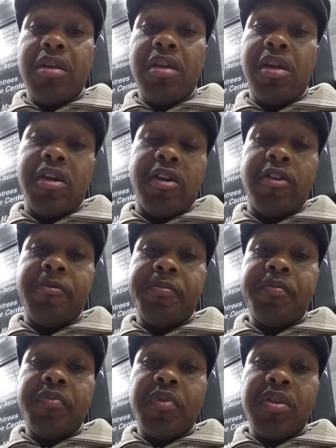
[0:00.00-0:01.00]
here
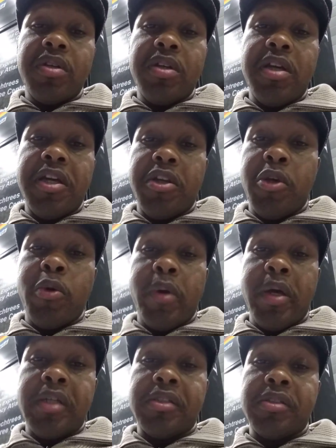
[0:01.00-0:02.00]
in the
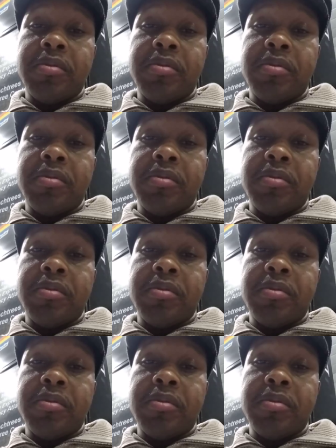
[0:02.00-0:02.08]
U.S.